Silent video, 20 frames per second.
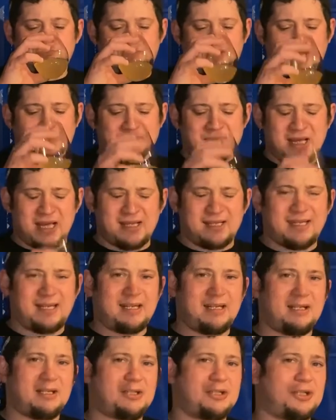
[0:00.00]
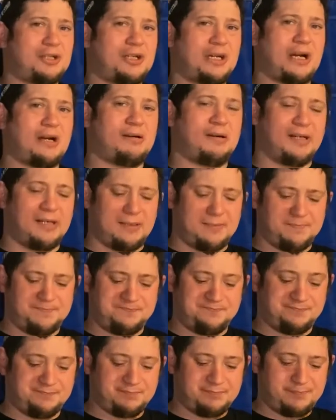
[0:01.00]
I'm not getting the cherry,
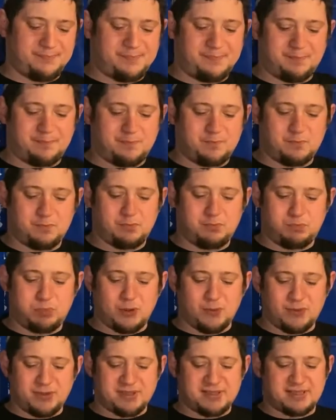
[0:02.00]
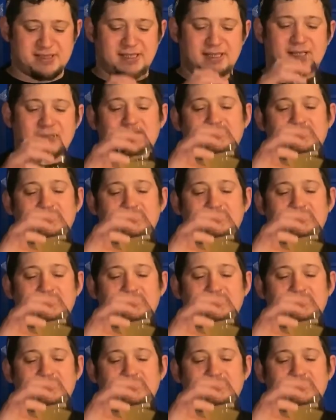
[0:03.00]
but we'll see.